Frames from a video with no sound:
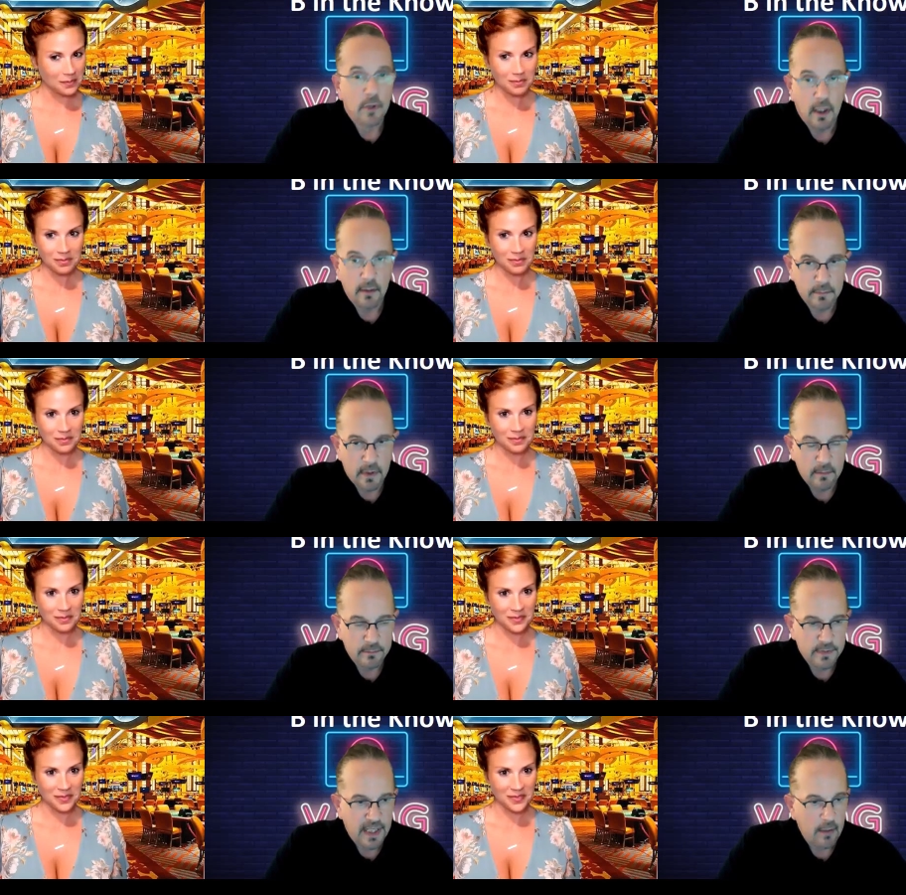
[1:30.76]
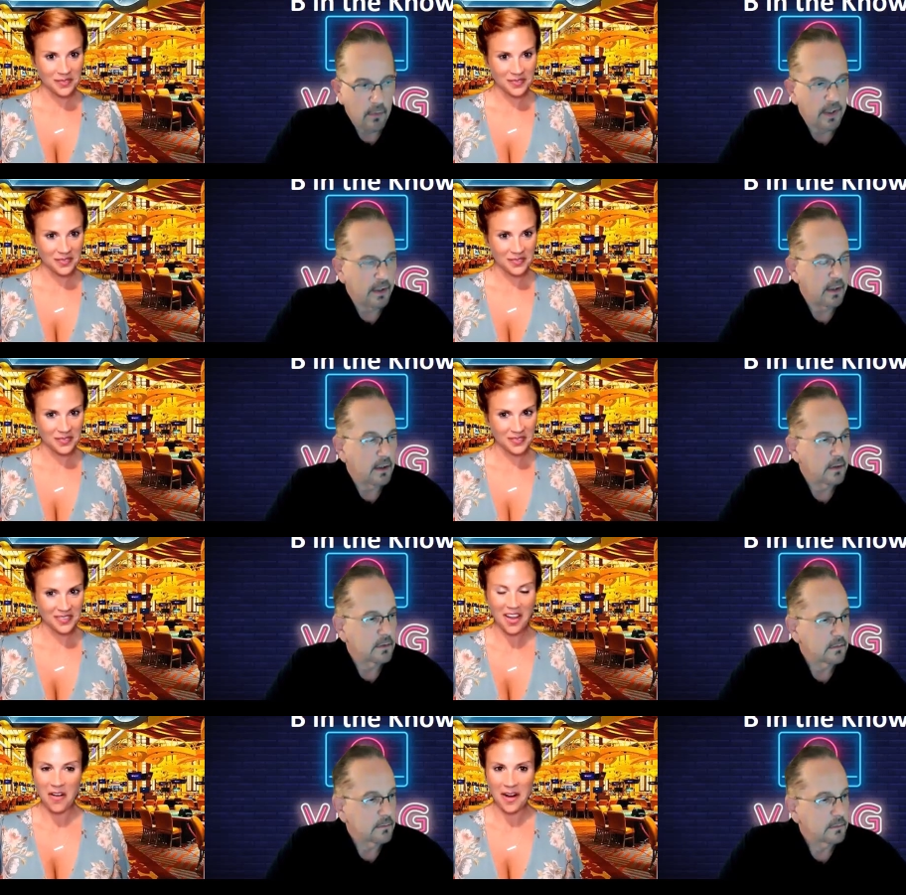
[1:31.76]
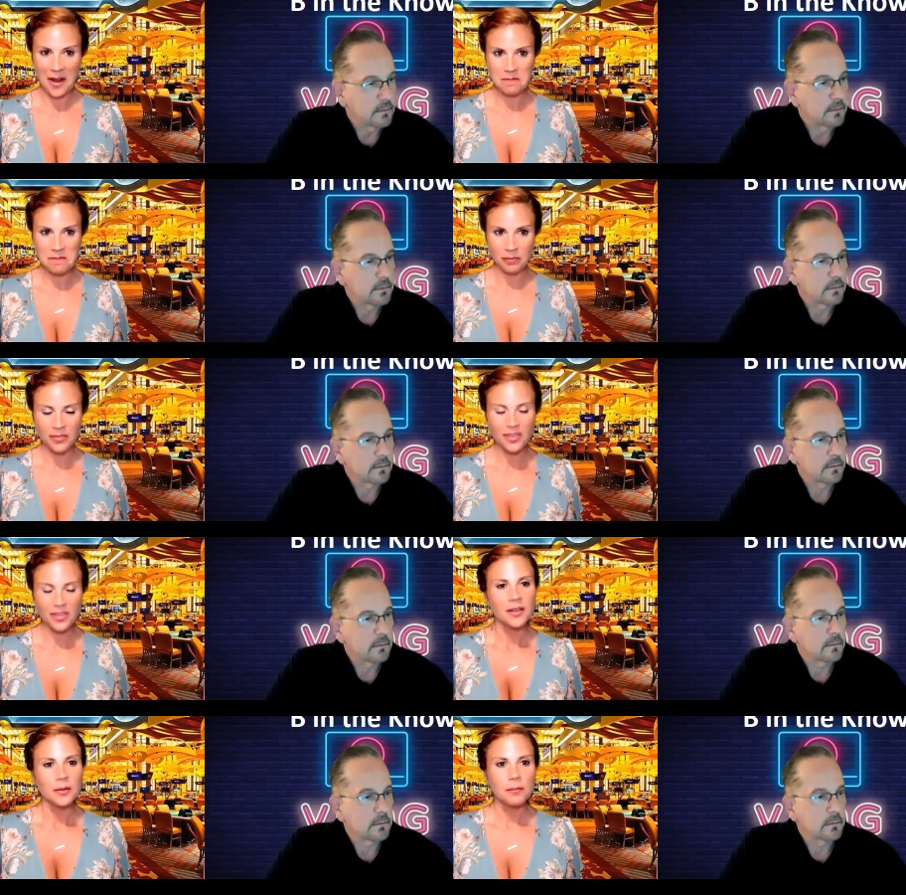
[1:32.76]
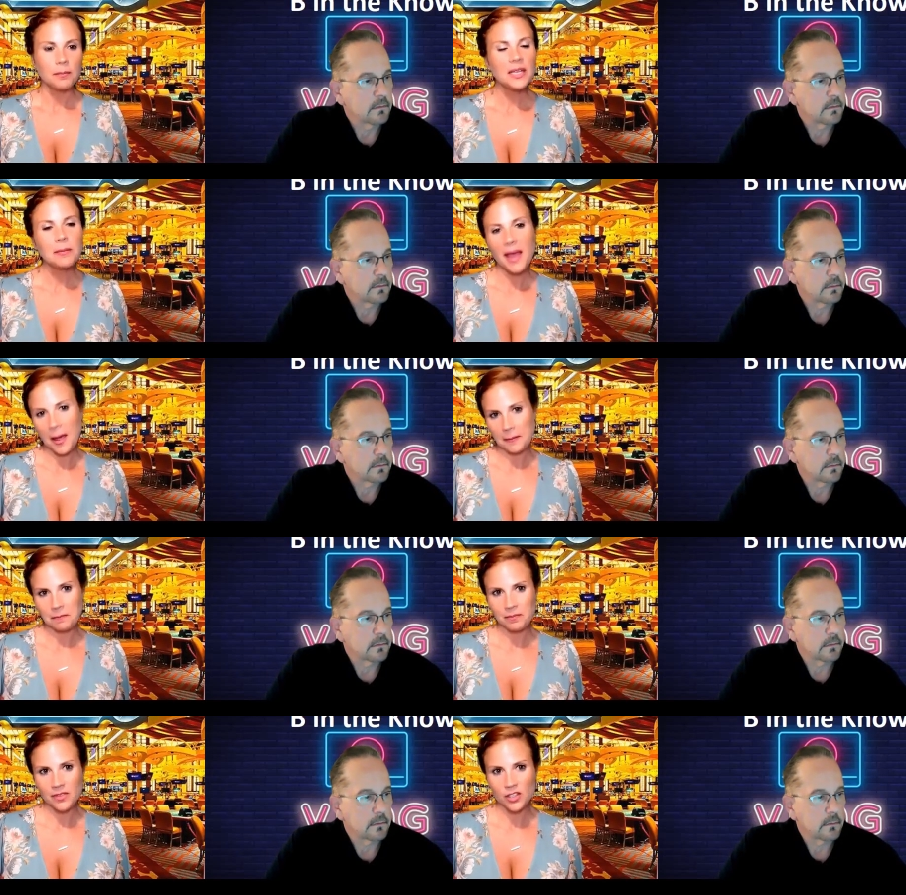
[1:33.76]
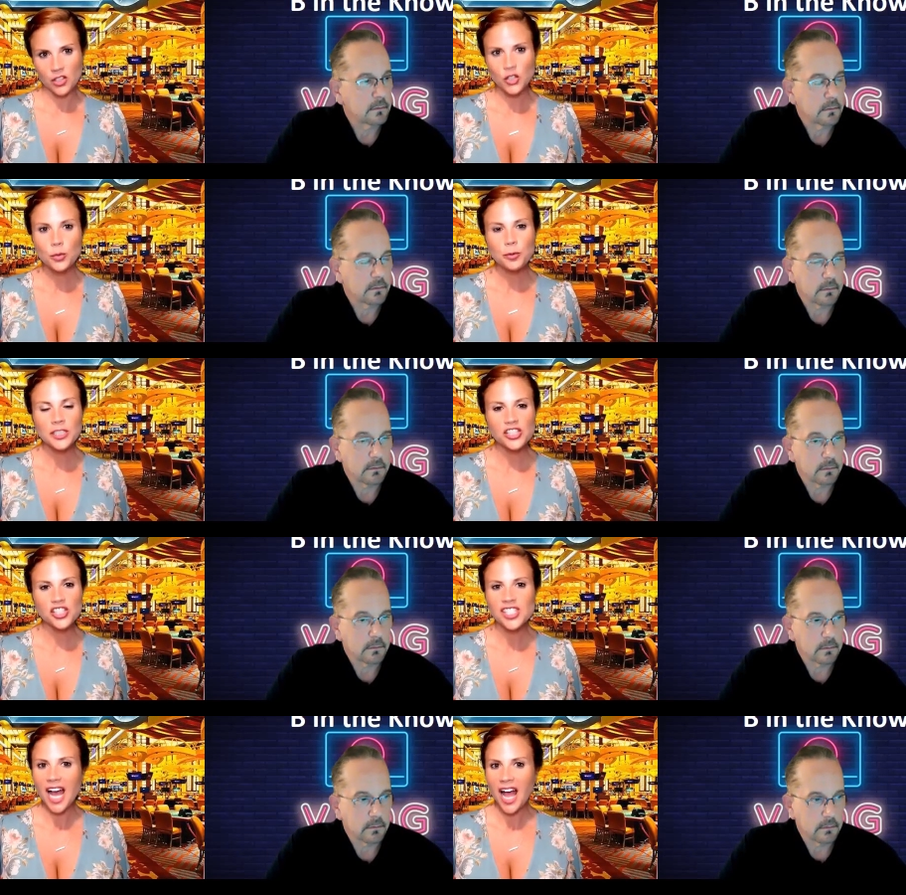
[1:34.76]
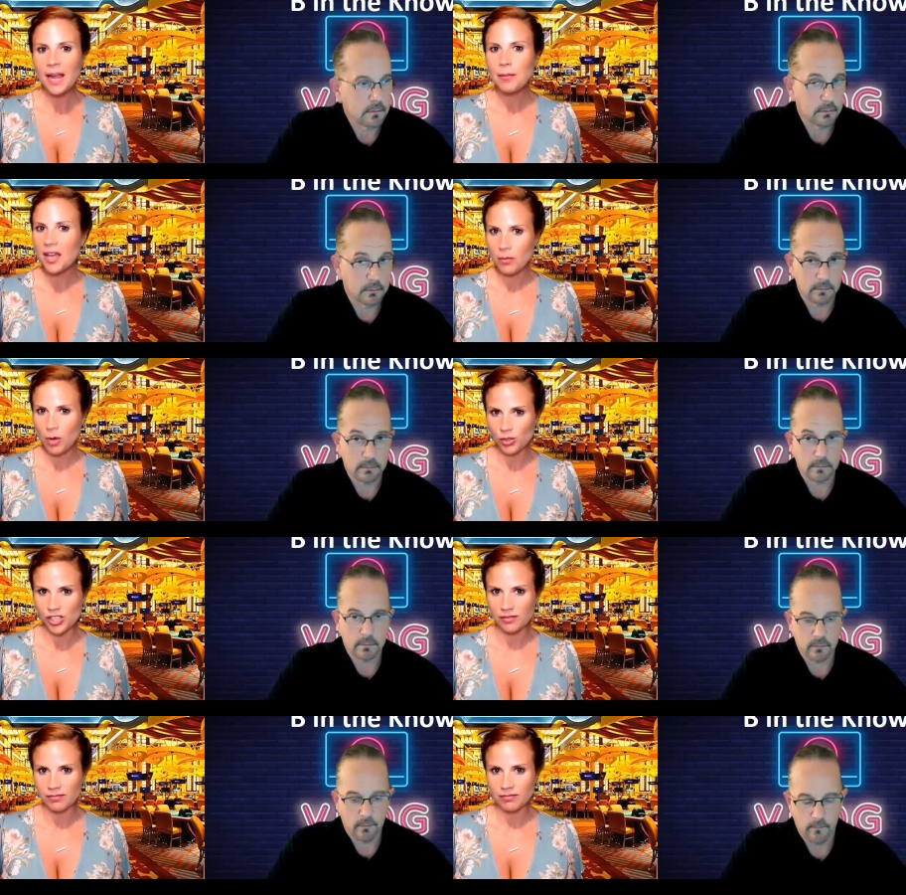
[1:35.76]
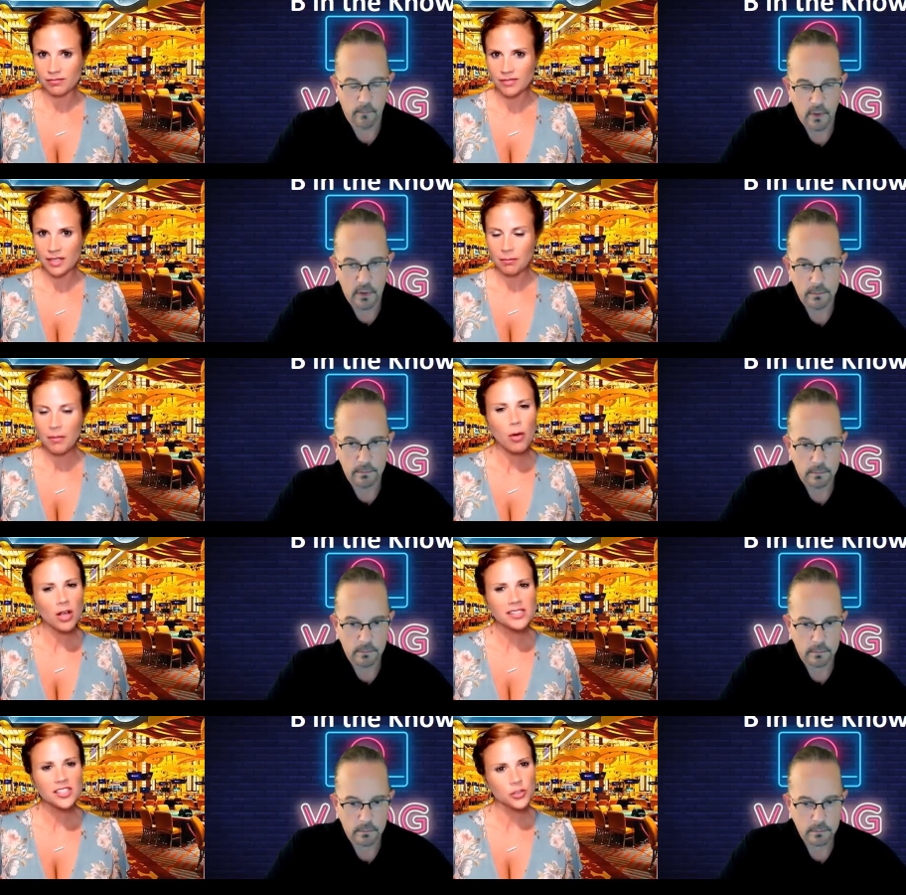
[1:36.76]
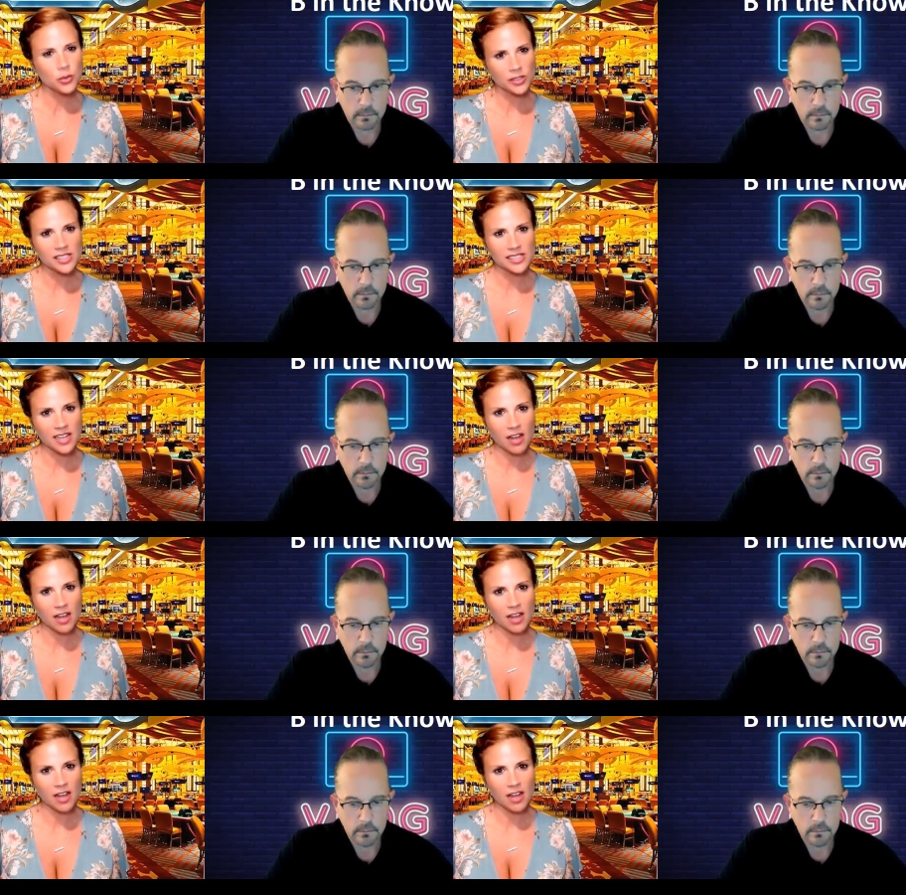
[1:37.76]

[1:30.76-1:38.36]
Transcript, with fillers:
Speaker 1: I'm I'm I'm can't wait.
Speaker 2: All right. B Man, you preach time and motion, my boss ignores these